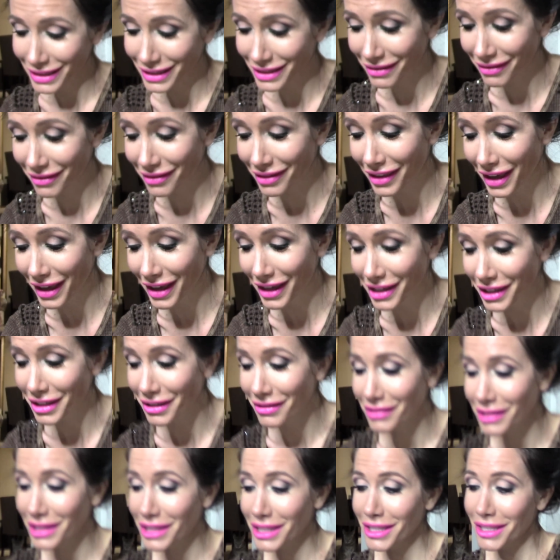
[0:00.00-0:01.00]
So thank you
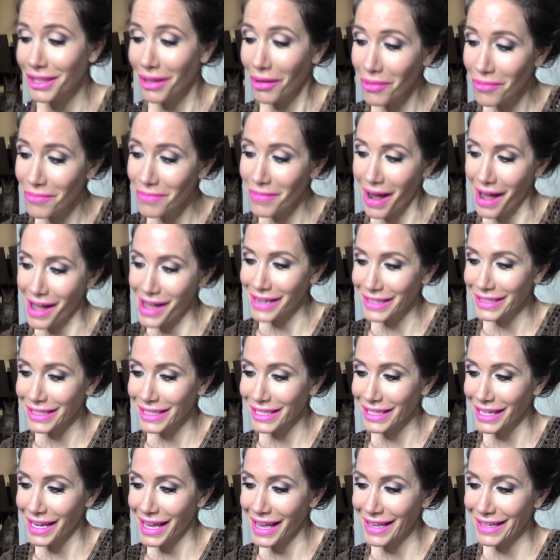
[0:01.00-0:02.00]
so much,
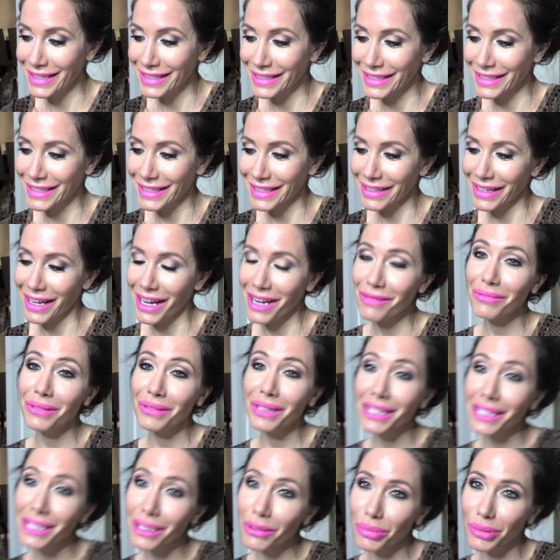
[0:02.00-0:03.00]
and I
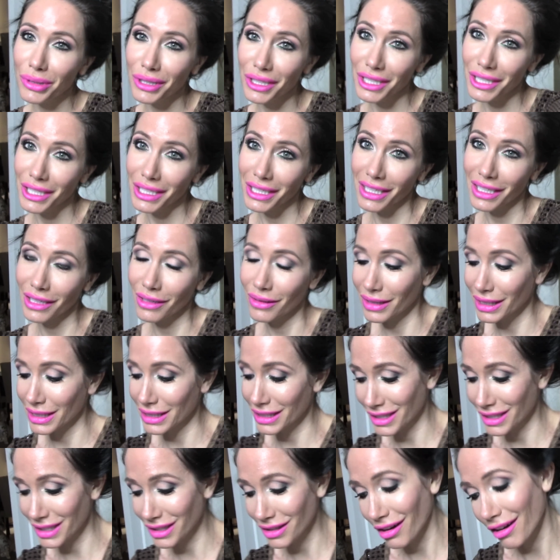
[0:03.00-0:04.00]
really appreciate you
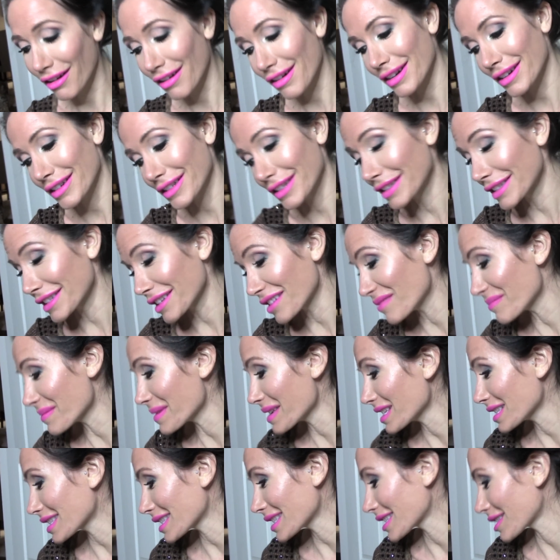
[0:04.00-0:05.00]
guys' cards. It
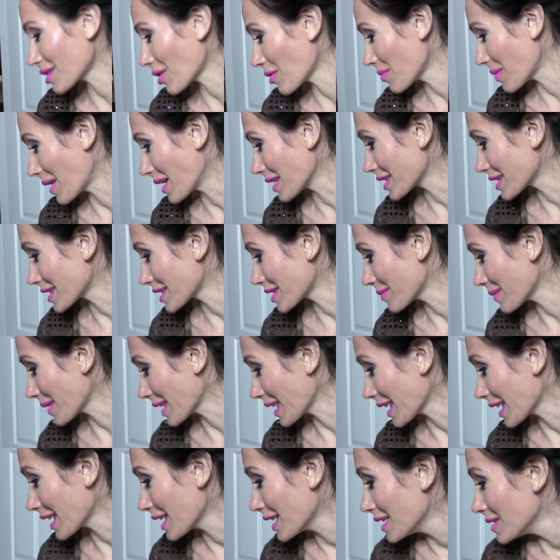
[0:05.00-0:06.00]
means so much to
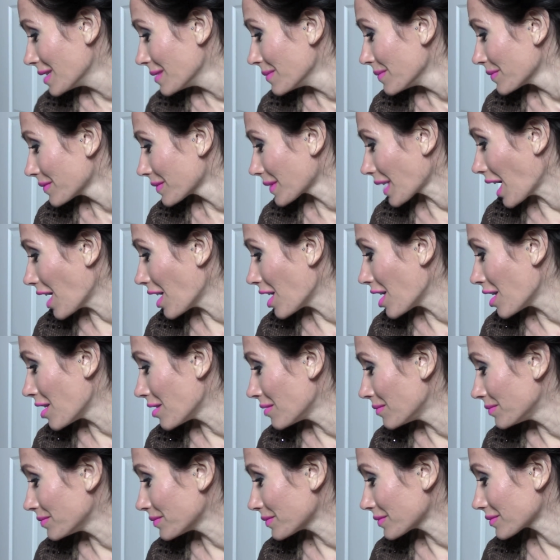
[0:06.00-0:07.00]
me.
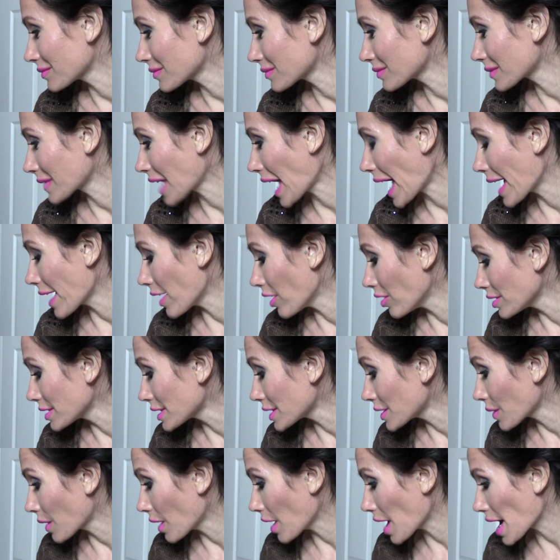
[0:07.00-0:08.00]
Um, I
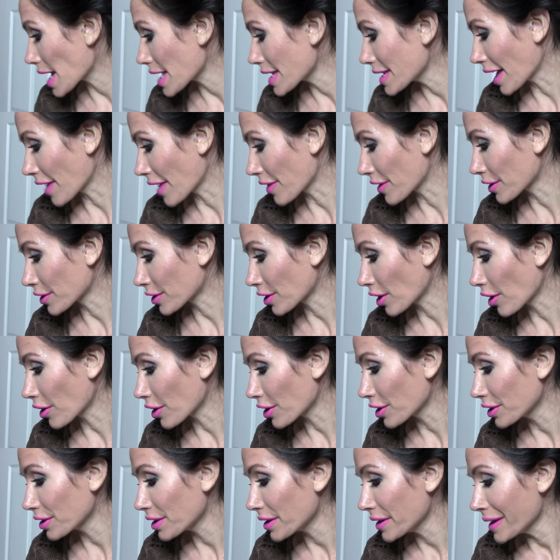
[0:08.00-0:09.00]
also got another
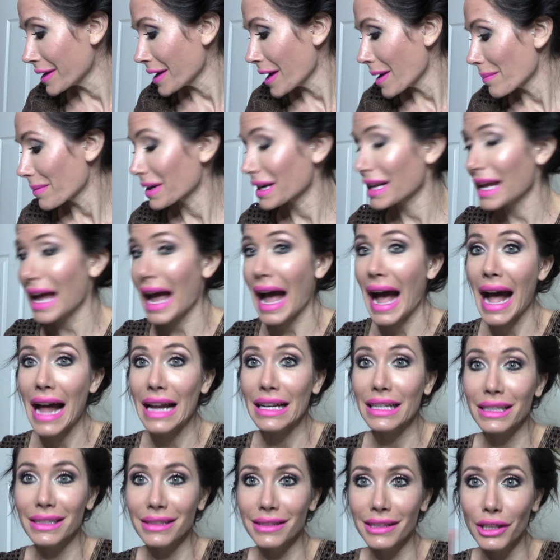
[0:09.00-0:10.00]
card, but it
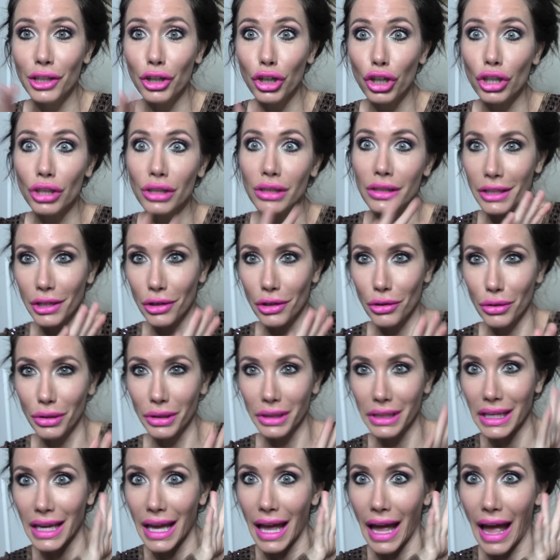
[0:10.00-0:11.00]
had glitter
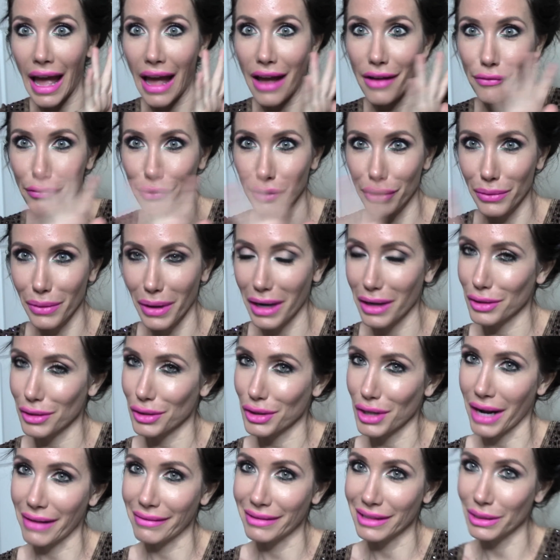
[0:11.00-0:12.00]
literally everywhere, and
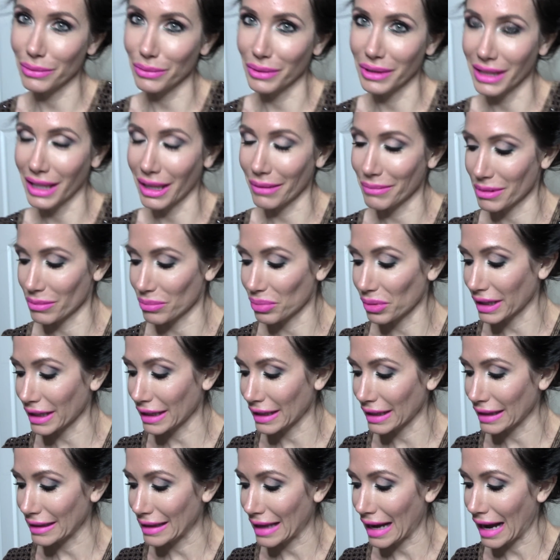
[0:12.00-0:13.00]
Travis wouldn't let me bring it
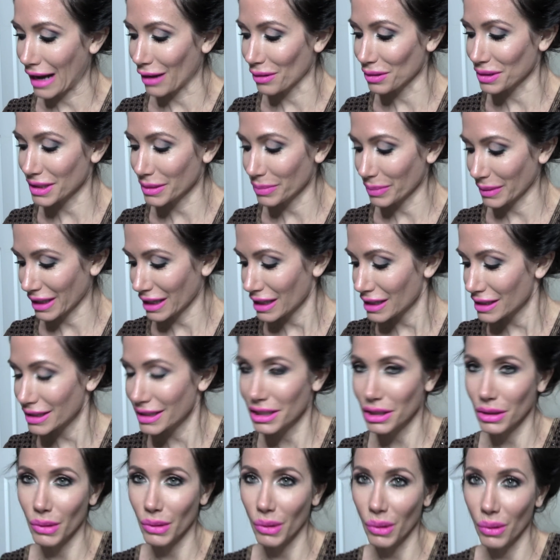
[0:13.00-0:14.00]
in the house because
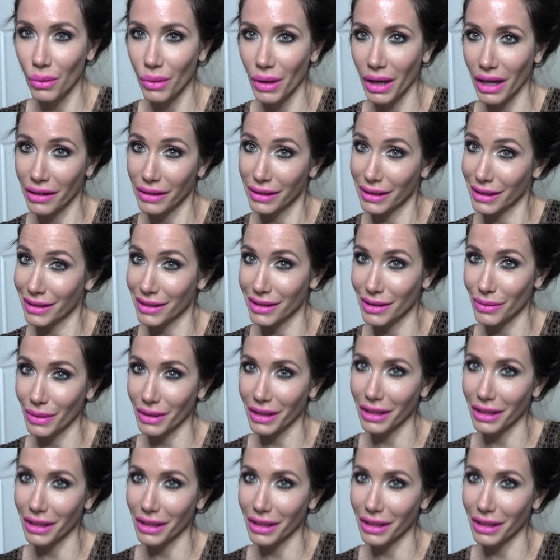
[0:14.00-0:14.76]
you know how he is with